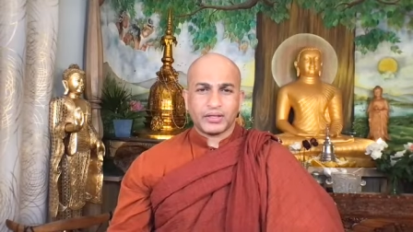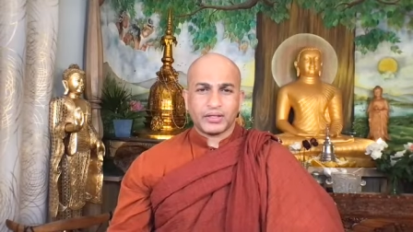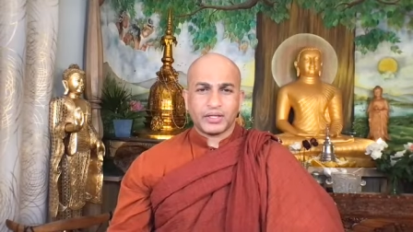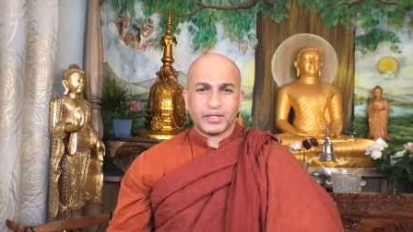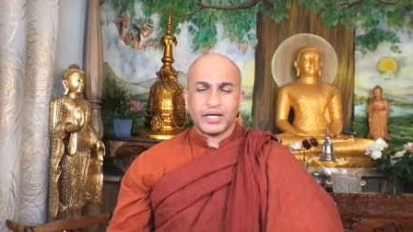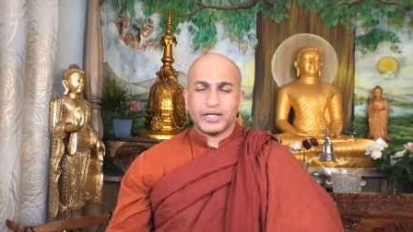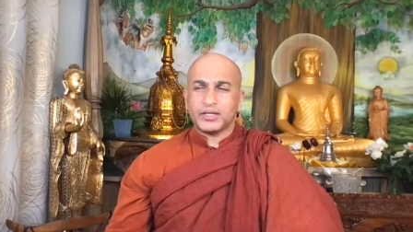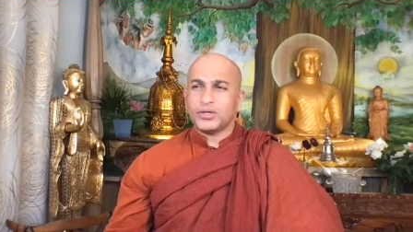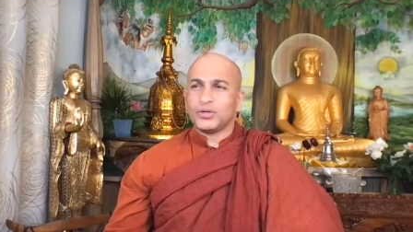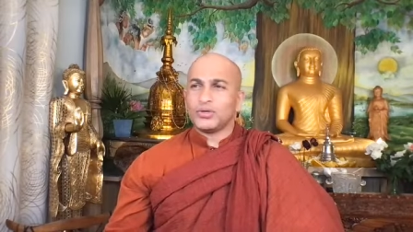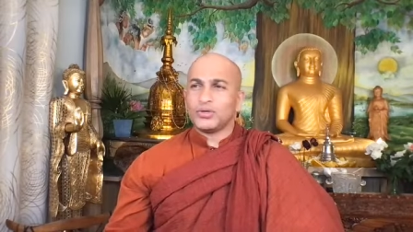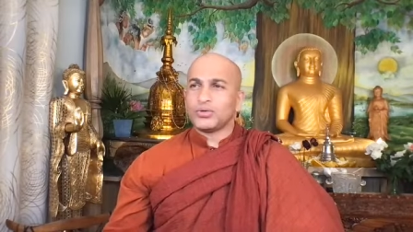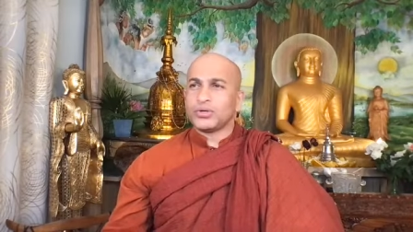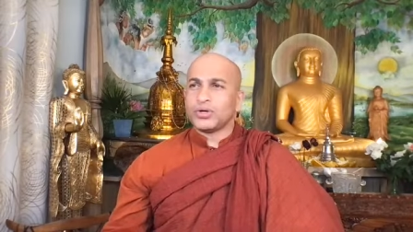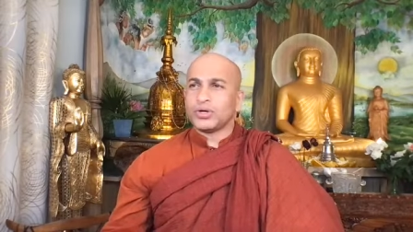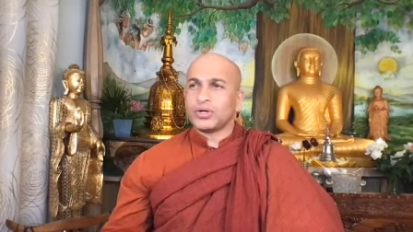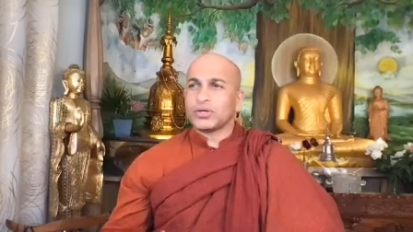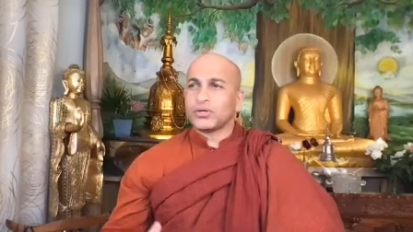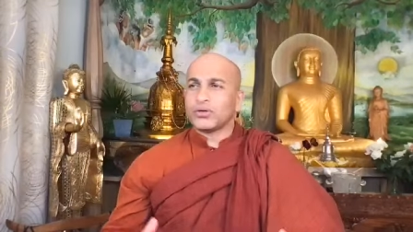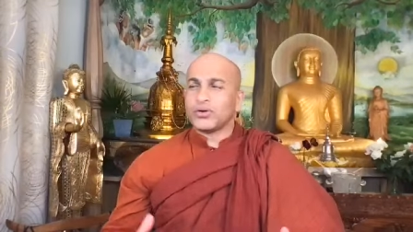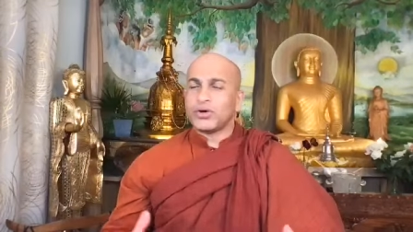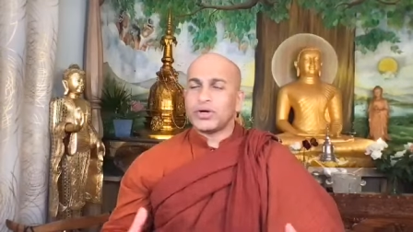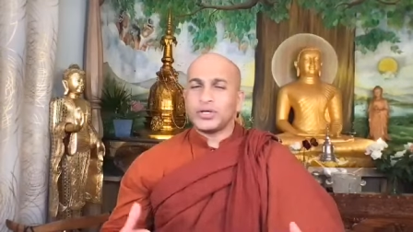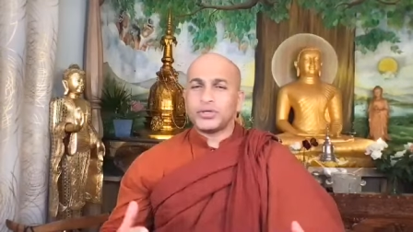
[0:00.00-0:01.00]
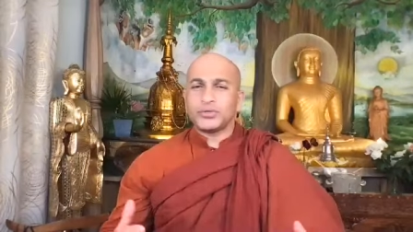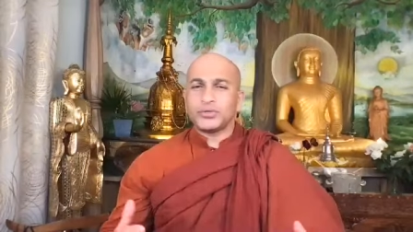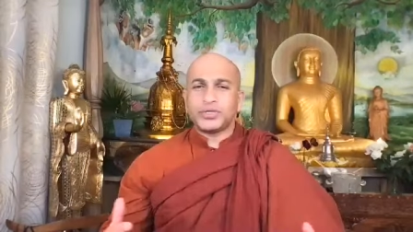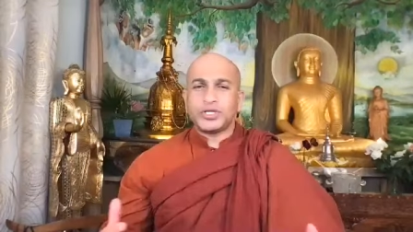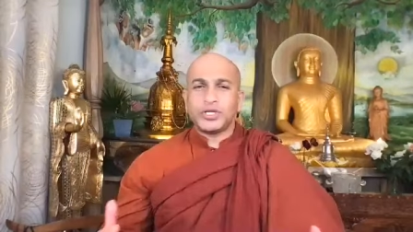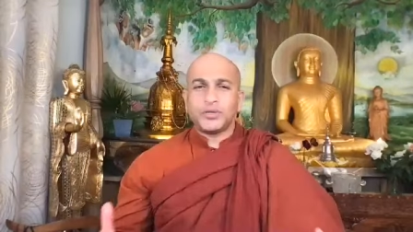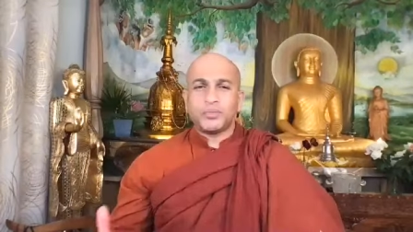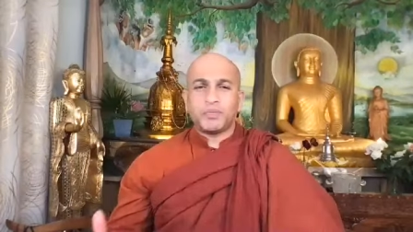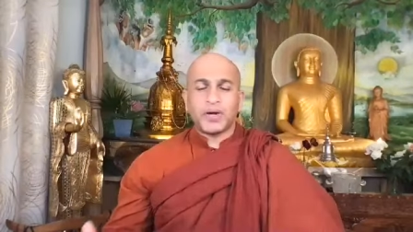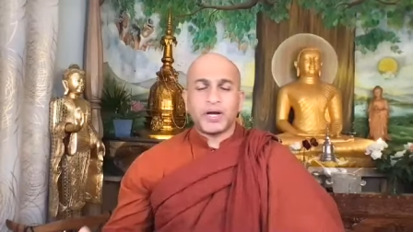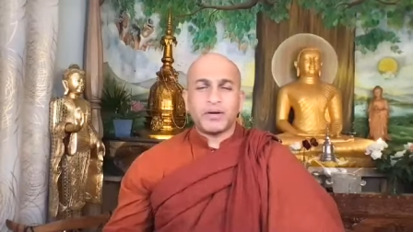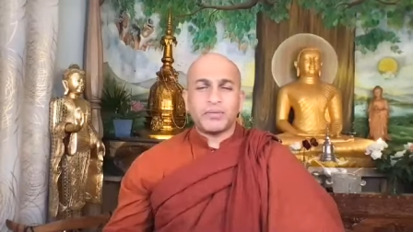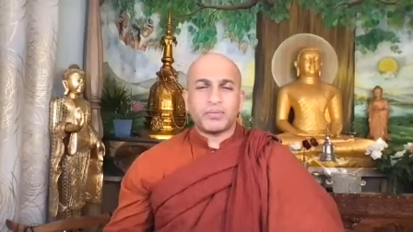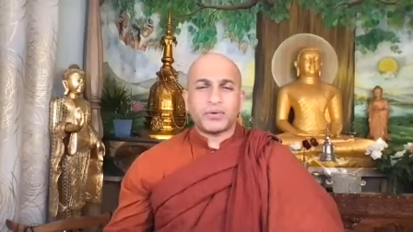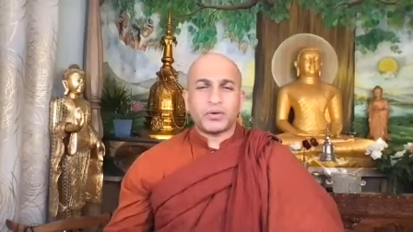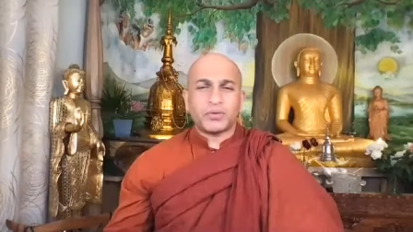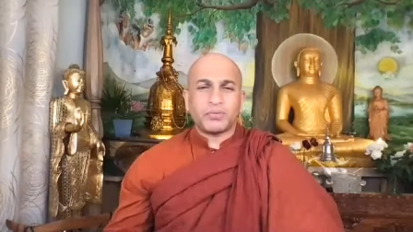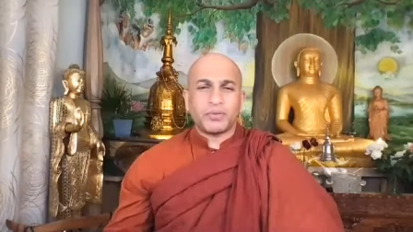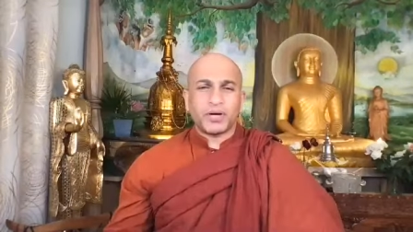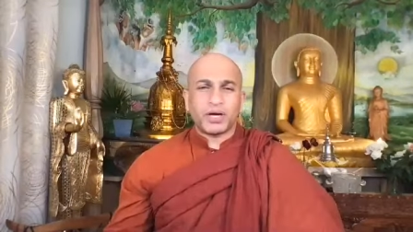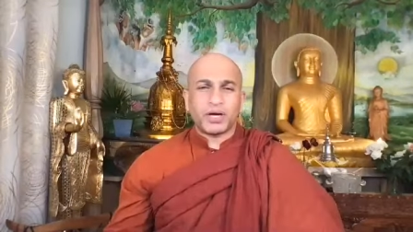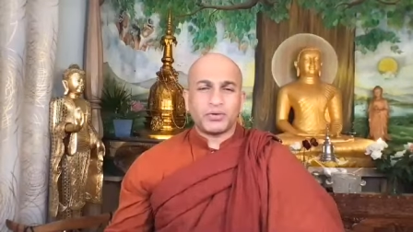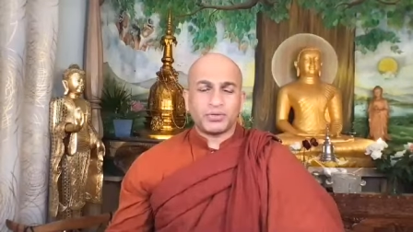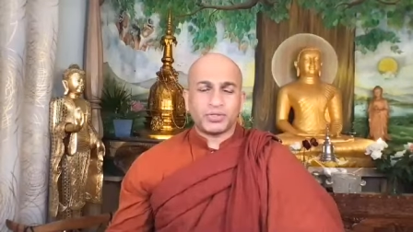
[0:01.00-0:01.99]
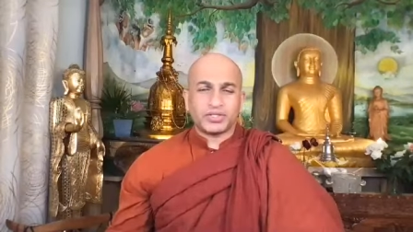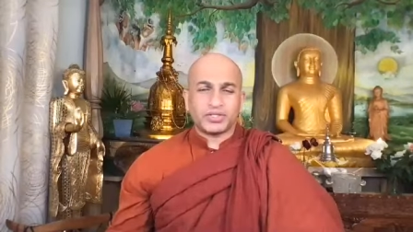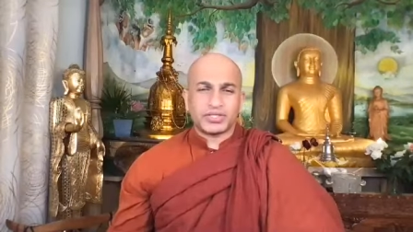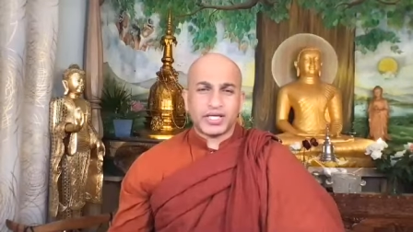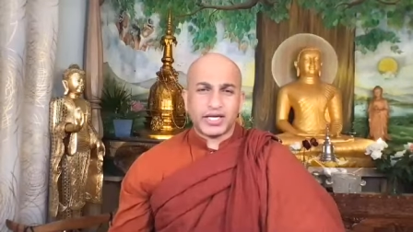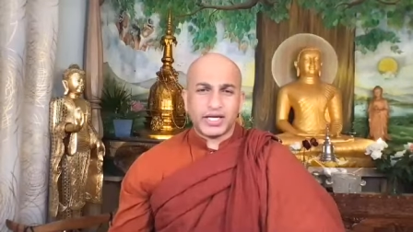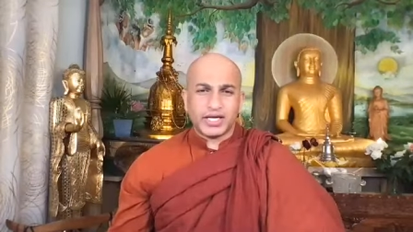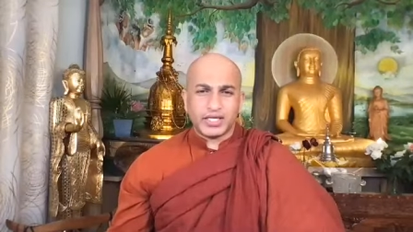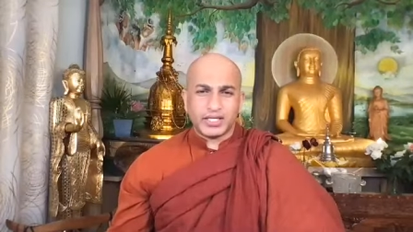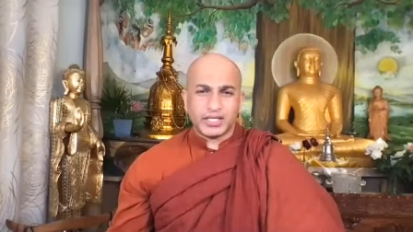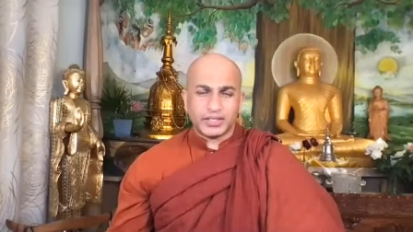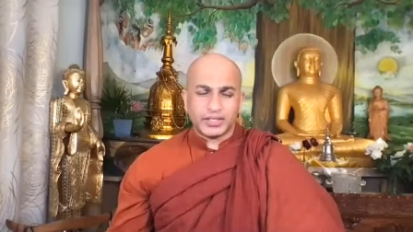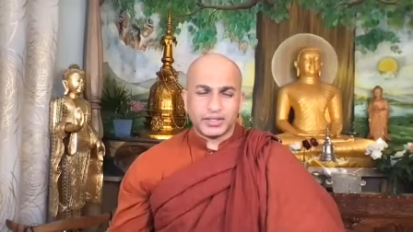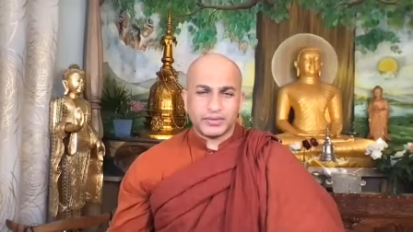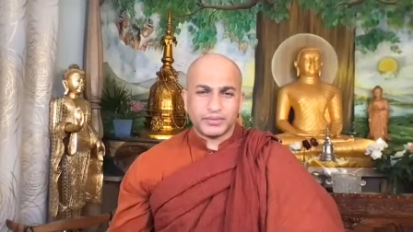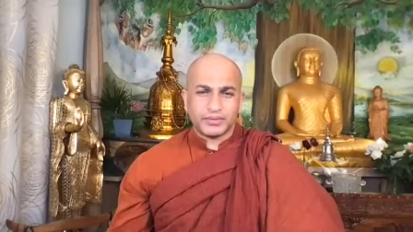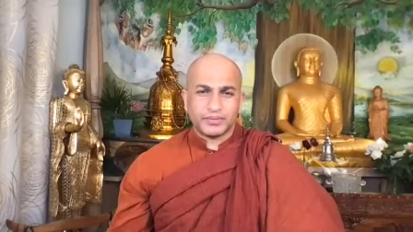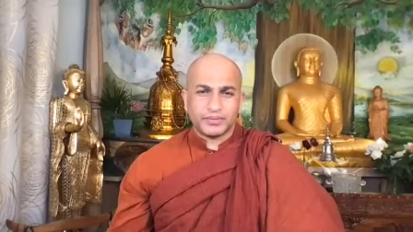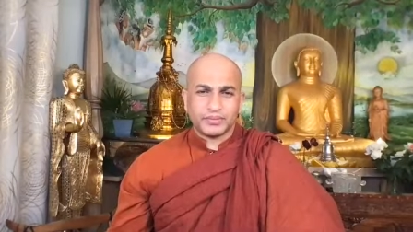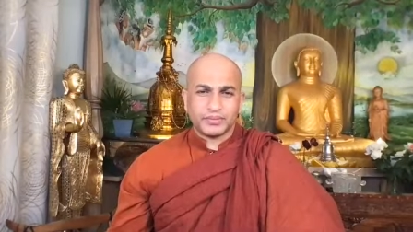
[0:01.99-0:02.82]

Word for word: And you're not going to depend from outside.